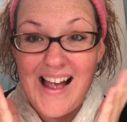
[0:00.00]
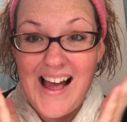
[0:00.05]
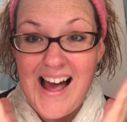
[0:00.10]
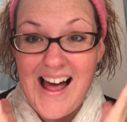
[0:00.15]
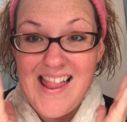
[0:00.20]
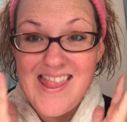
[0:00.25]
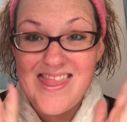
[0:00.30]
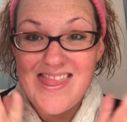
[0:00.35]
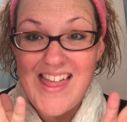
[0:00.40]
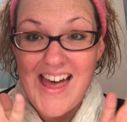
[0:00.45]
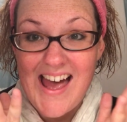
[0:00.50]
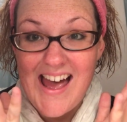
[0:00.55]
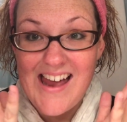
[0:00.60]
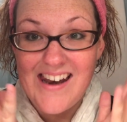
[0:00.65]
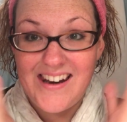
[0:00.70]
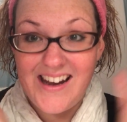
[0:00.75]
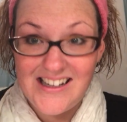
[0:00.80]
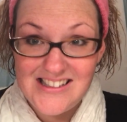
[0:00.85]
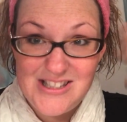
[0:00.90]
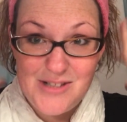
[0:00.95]

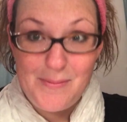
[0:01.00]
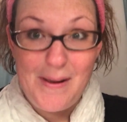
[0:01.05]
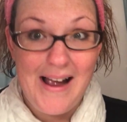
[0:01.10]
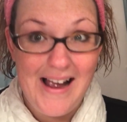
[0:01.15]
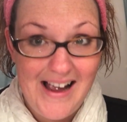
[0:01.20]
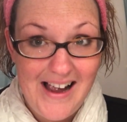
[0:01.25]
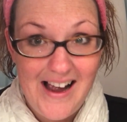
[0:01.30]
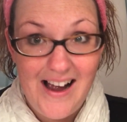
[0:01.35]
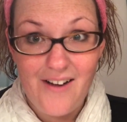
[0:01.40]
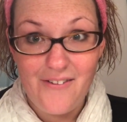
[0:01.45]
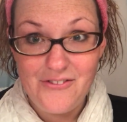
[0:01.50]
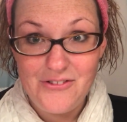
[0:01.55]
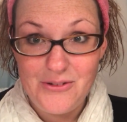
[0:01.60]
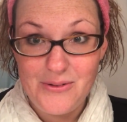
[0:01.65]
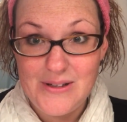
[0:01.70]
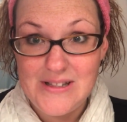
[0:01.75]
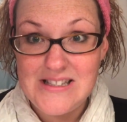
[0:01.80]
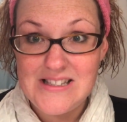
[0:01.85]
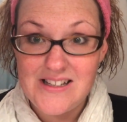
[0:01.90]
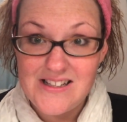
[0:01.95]
then I do my hair
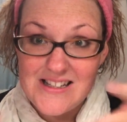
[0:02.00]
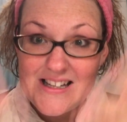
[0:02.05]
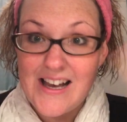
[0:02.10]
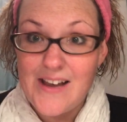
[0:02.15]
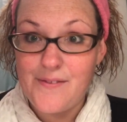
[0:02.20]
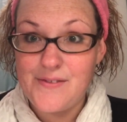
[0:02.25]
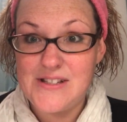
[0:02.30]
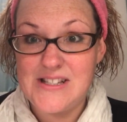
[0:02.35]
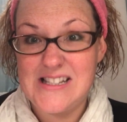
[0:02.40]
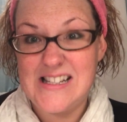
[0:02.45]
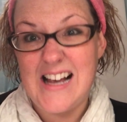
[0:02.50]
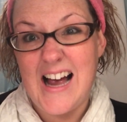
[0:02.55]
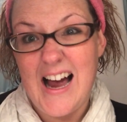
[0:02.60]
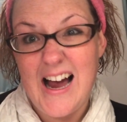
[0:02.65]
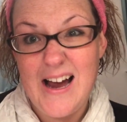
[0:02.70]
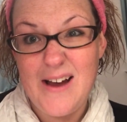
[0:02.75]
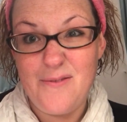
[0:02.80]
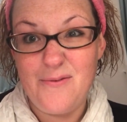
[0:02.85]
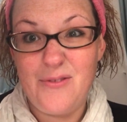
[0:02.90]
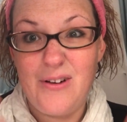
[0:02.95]
afterwards because it gives
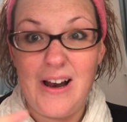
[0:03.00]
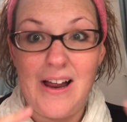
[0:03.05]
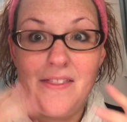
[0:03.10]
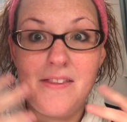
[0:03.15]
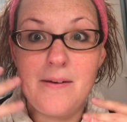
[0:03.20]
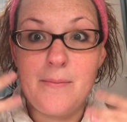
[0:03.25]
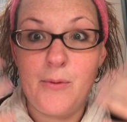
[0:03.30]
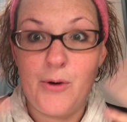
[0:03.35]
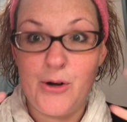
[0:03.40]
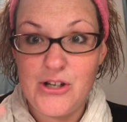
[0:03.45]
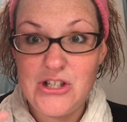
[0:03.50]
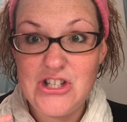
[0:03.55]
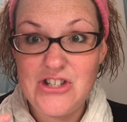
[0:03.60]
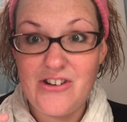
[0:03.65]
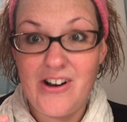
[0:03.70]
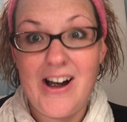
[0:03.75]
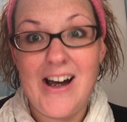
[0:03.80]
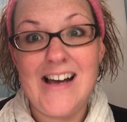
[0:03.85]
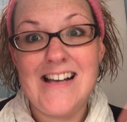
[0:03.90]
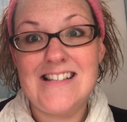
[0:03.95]
time for like the
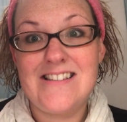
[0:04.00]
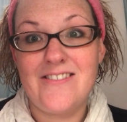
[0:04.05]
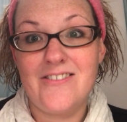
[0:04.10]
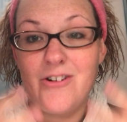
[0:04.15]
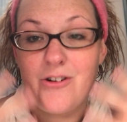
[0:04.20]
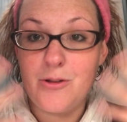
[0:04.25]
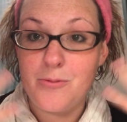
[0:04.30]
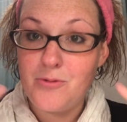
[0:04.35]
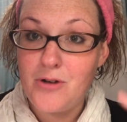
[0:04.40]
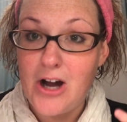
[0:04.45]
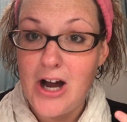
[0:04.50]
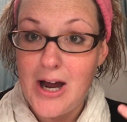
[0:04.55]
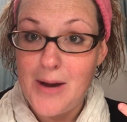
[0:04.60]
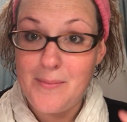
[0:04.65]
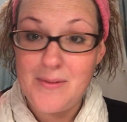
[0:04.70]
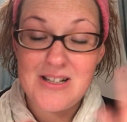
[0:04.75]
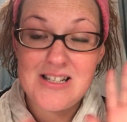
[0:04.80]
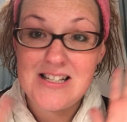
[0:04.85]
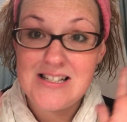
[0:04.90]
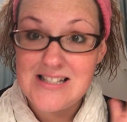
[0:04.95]
moisturiser or the
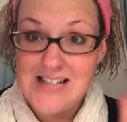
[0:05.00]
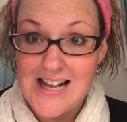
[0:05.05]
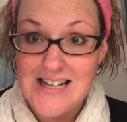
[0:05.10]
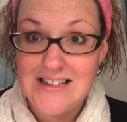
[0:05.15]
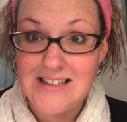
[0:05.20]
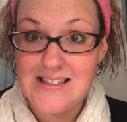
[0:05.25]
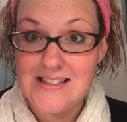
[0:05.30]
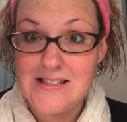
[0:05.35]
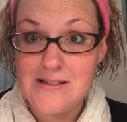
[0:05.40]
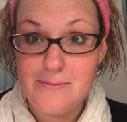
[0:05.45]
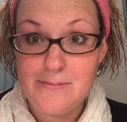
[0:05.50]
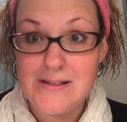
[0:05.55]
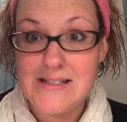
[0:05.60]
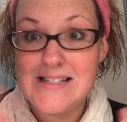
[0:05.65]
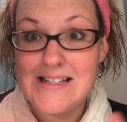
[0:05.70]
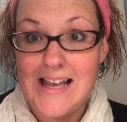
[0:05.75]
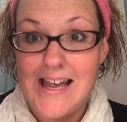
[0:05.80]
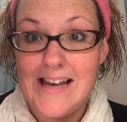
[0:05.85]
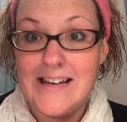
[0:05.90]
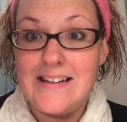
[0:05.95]
primer to settle into my
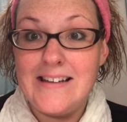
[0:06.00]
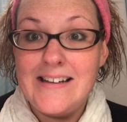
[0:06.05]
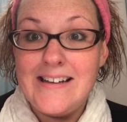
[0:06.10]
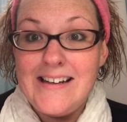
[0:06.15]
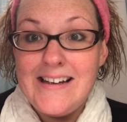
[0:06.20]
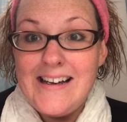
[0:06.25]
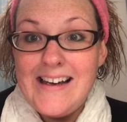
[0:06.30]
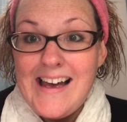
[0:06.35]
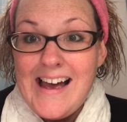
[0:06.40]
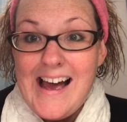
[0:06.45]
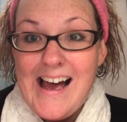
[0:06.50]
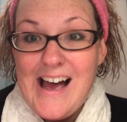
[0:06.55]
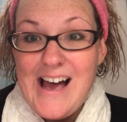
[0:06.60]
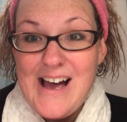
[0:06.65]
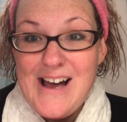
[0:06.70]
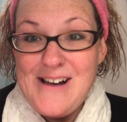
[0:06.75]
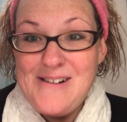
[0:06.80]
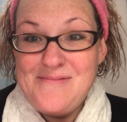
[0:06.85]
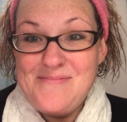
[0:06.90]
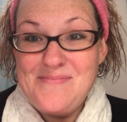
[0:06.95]
skin.
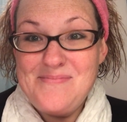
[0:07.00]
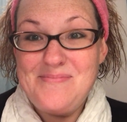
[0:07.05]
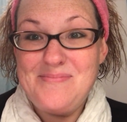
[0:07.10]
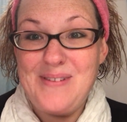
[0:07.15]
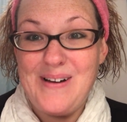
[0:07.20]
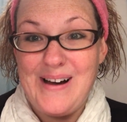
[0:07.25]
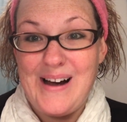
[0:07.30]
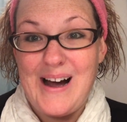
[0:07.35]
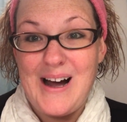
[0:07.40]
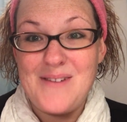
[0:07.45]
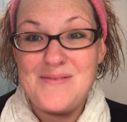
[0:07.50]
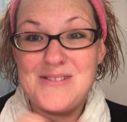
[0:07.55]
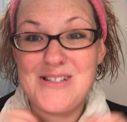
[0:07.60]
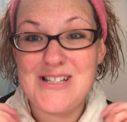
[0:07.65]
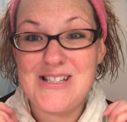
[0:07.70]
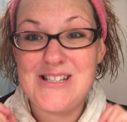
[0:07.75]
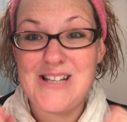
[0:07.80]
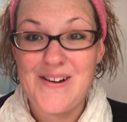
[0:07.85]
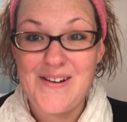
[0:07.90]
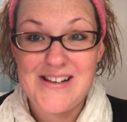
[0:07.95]
But I'm
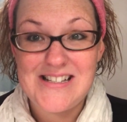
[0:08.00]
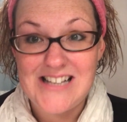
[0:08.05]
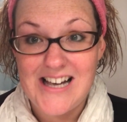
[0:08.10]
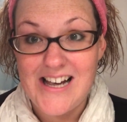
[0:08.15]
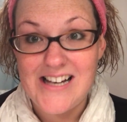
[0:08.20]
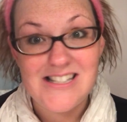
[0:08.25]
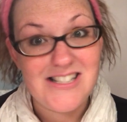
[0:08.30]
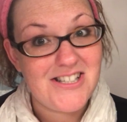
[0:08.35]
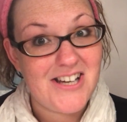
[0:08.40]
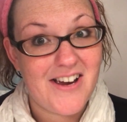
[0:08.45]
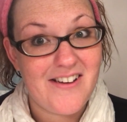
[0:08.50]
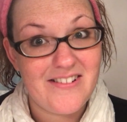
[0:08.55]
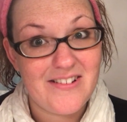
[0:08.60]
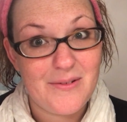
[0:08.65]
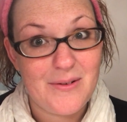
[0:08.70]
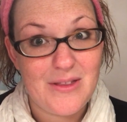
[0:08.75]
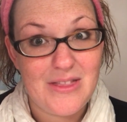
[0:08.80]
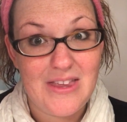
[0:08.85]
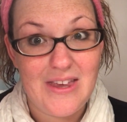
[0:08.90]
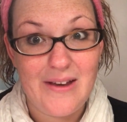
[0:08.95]
just so excited to share it
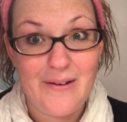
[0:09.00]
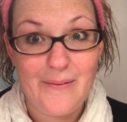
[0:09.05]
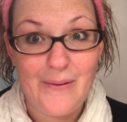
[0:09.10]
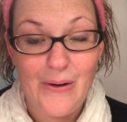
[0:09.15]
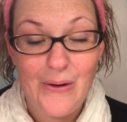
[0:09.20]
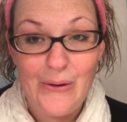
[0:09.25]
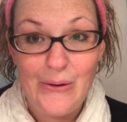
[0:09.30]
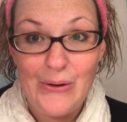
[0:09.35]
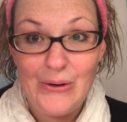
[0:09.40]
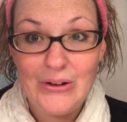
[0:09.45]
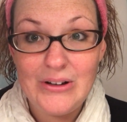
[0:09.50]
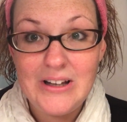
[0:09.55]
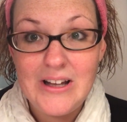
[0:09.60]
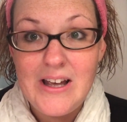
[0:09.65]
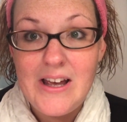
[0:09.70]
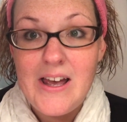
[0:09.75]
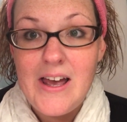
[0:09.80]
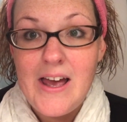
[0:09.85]
with you all.